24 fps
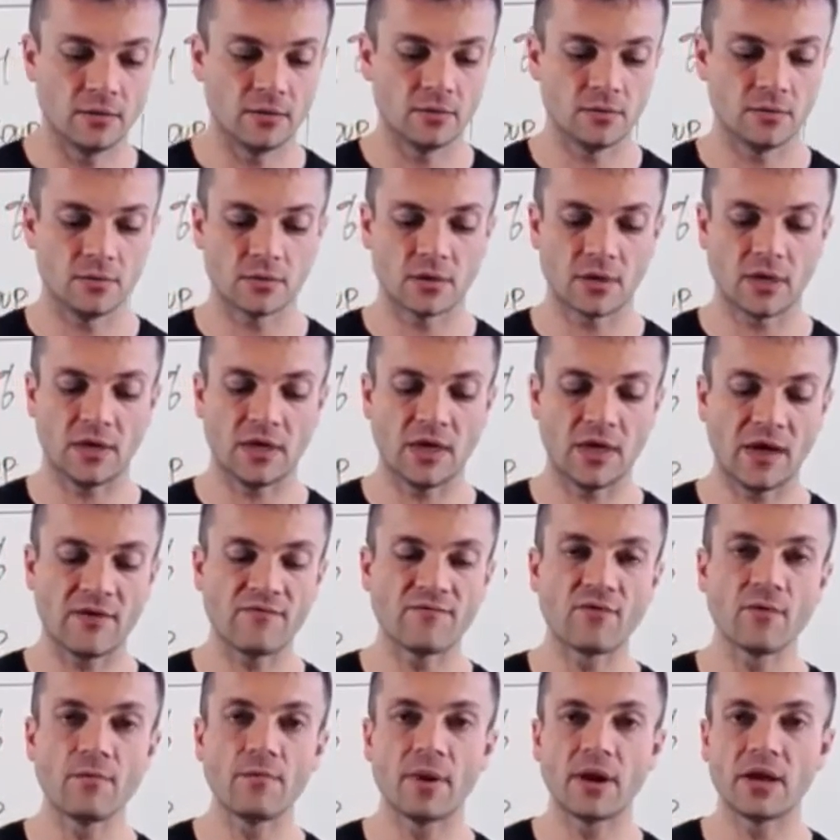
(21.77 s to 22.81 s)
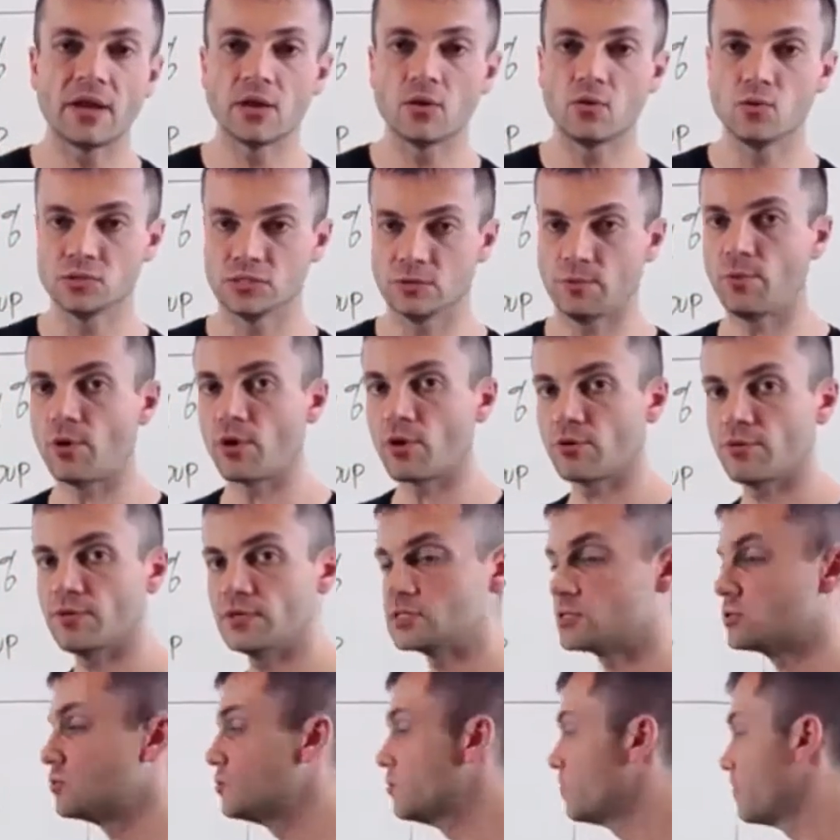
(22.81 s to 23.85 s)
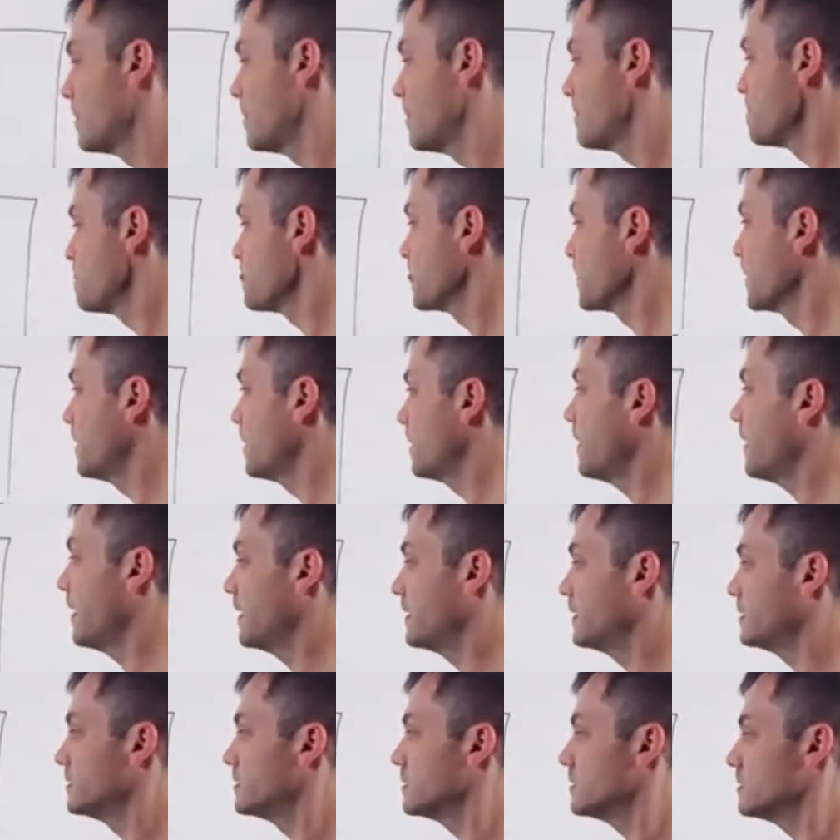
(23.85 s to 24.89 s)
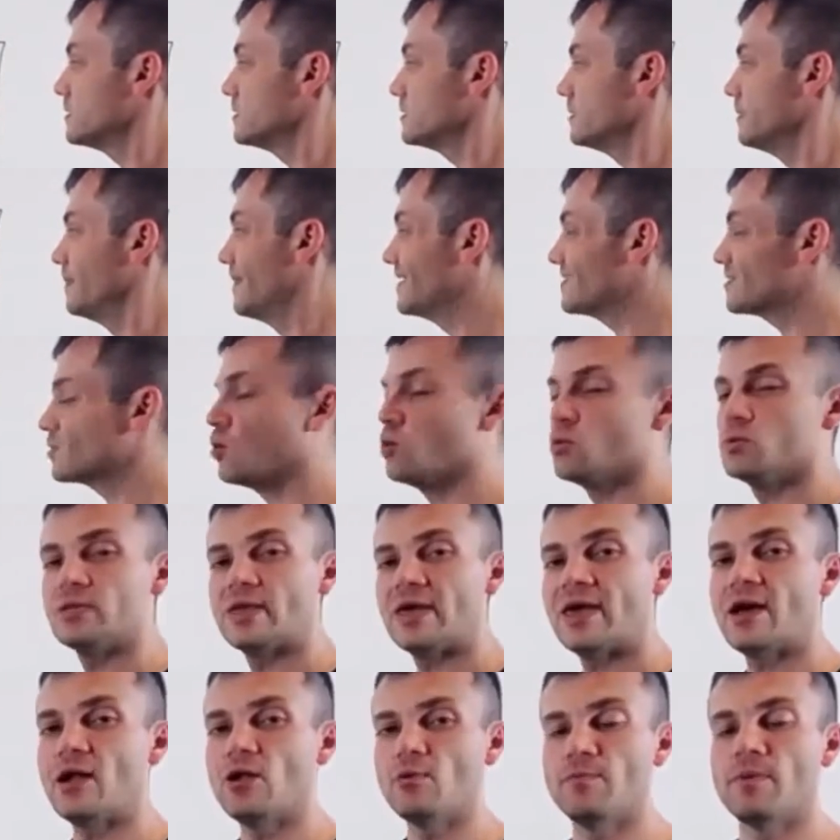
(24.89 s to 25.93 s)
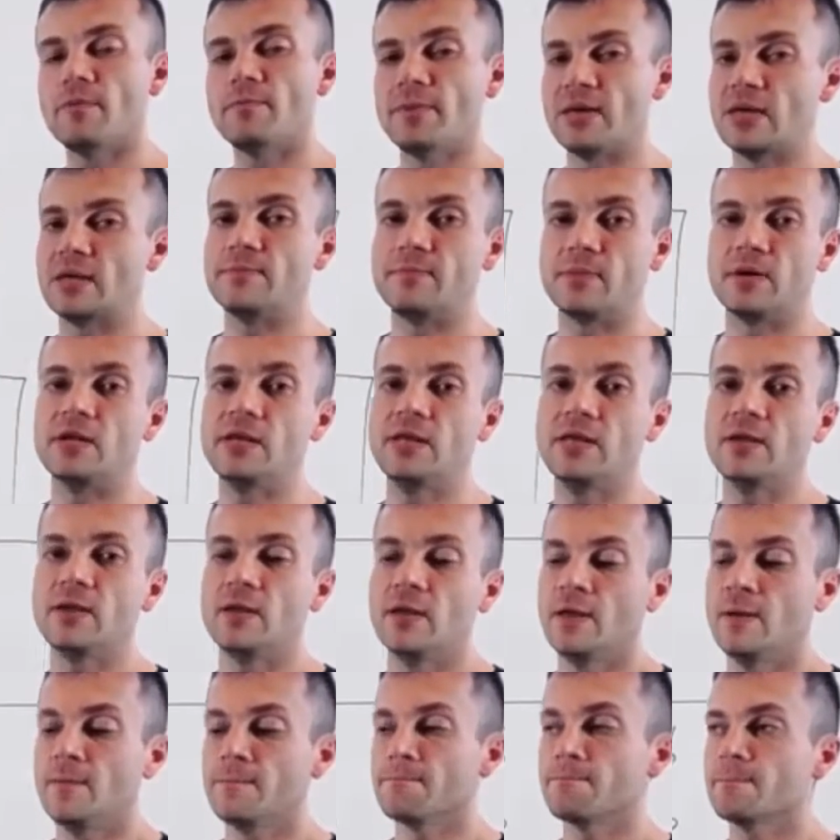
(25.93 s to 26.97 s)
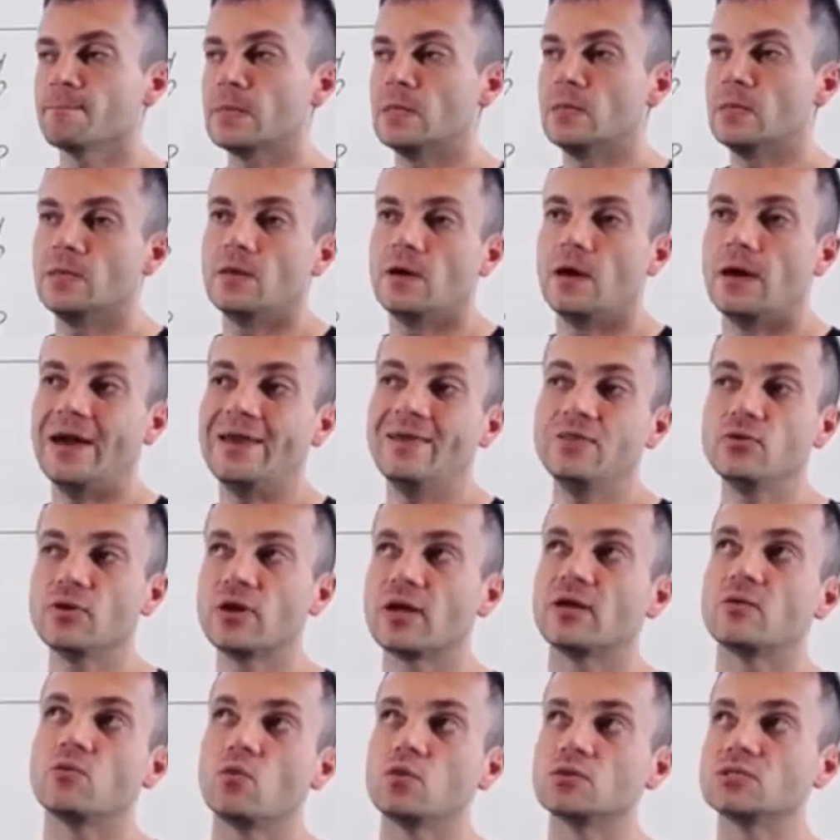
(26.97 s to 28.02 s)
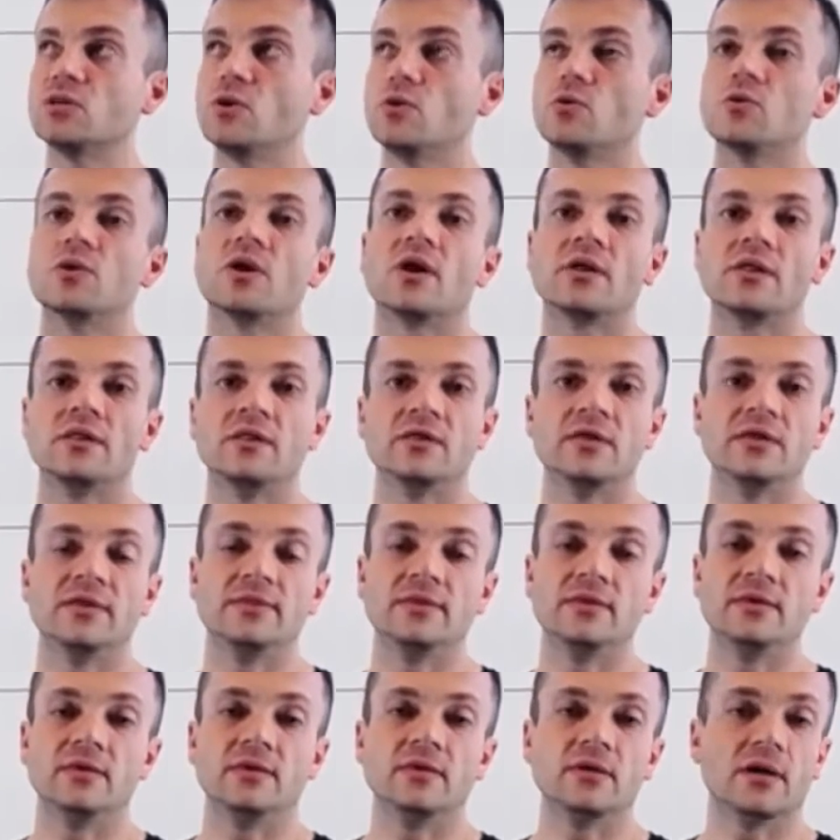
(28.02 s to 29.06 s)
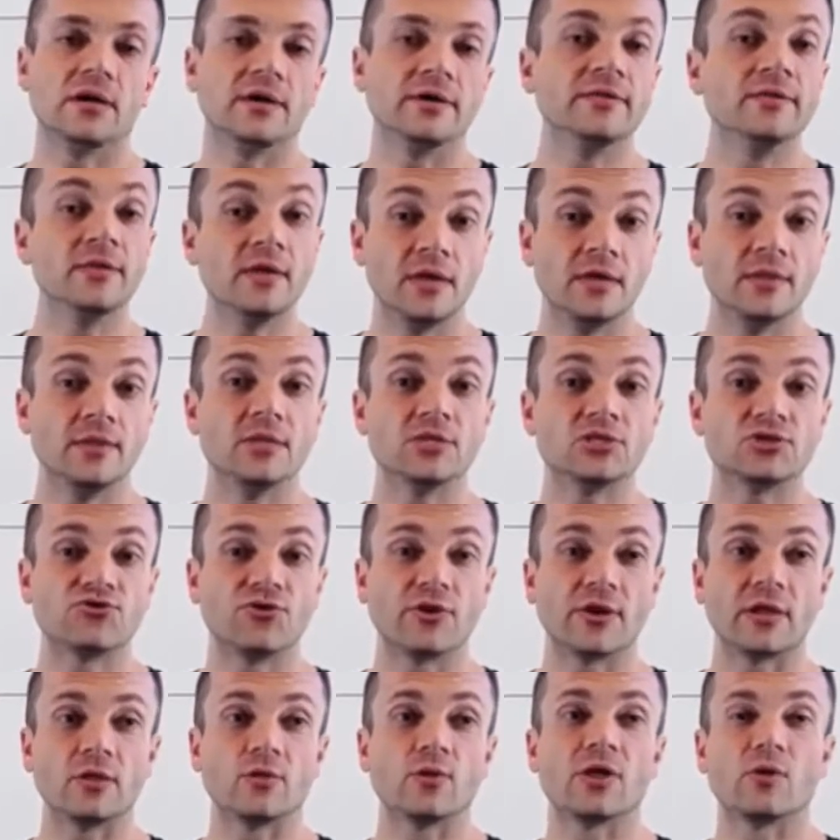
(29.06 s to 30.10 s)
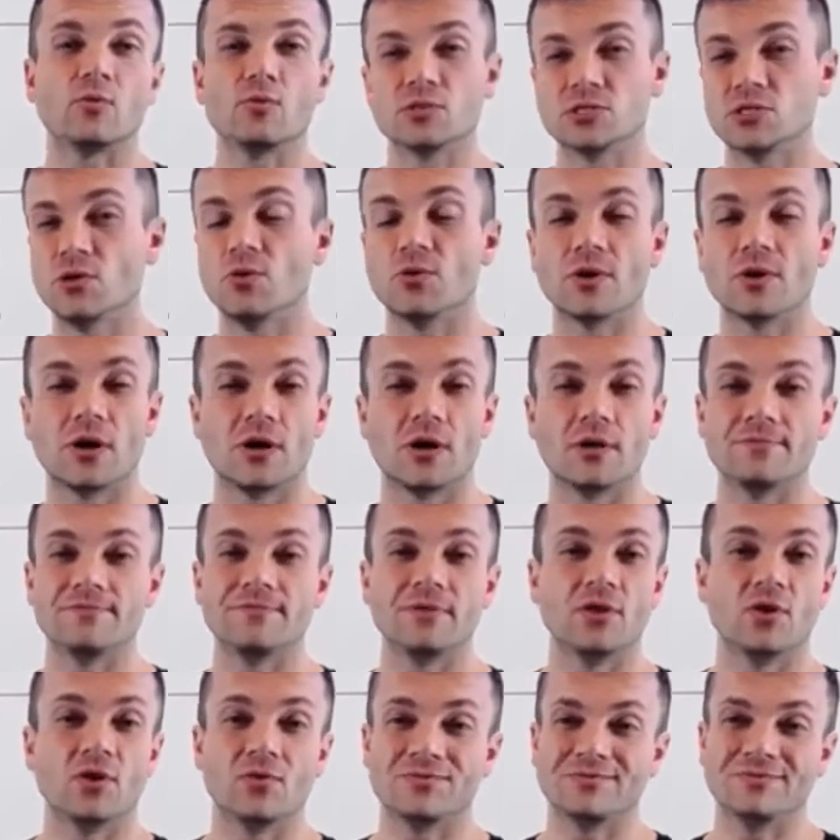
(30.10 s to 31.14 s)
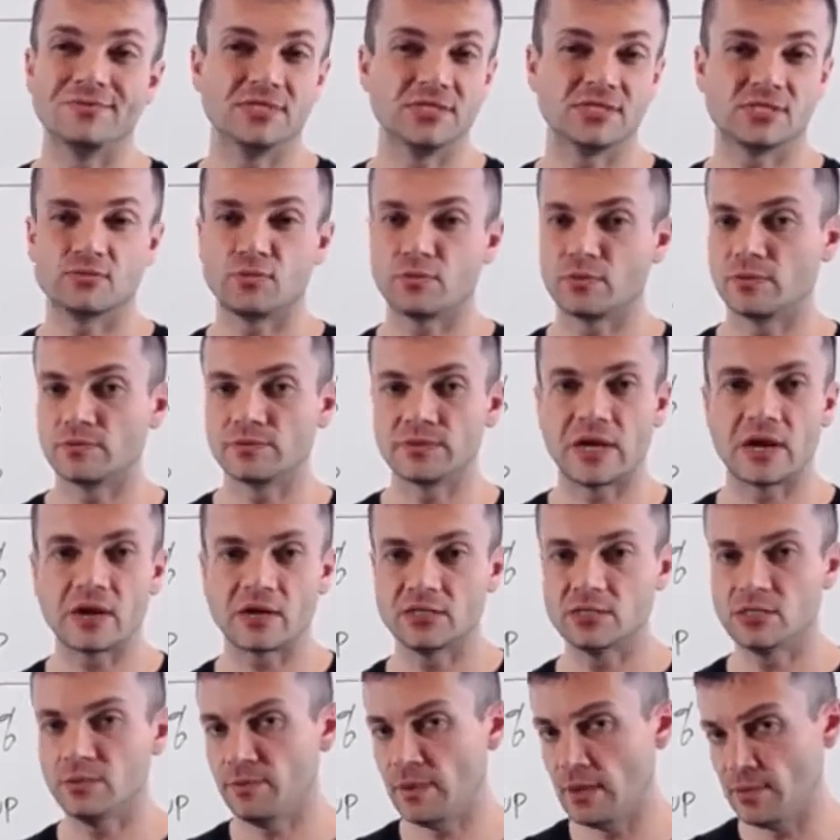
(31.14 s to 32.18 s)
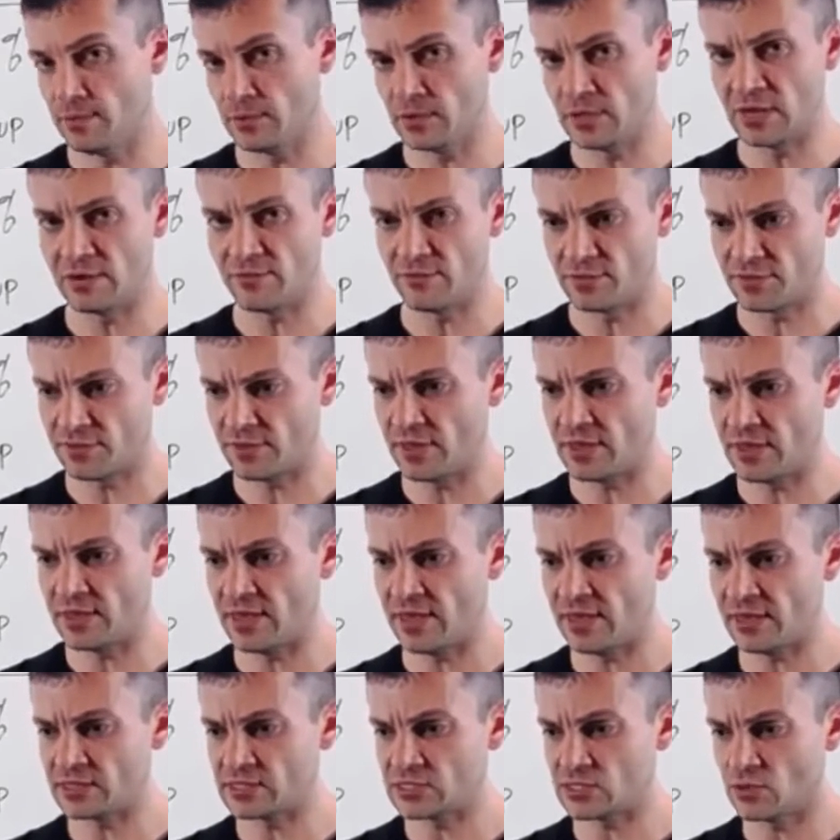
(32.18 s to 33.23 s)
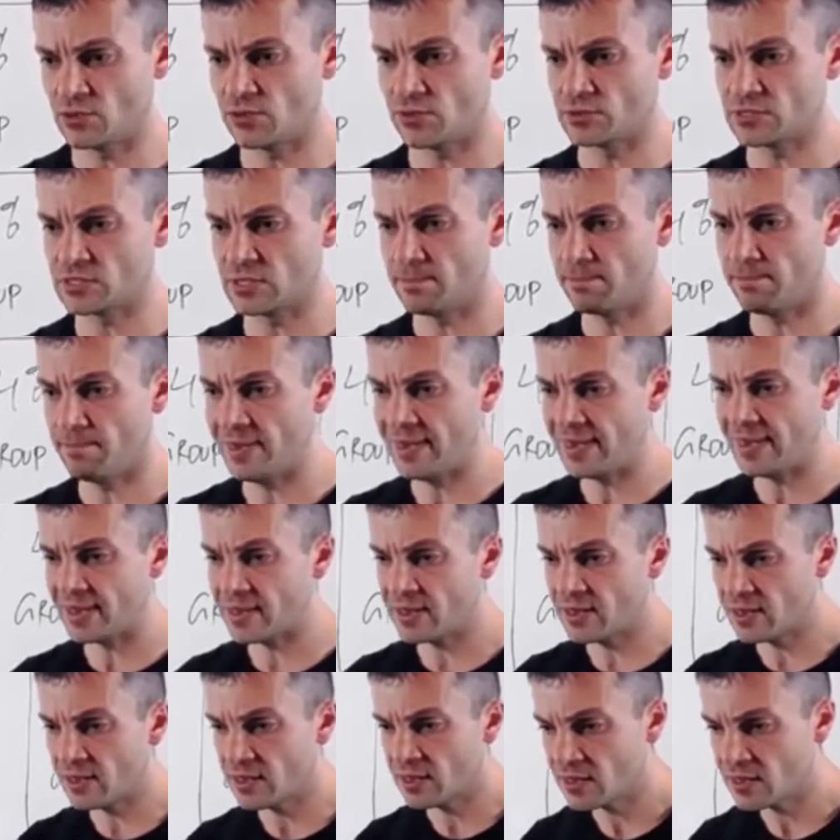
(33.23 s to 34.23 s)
okay, everybody who's a part of this group, and not only help them make money. I look at what's going on in the industry, and I look at what's going on, you know, just we're talking to people and everything, and so there is a big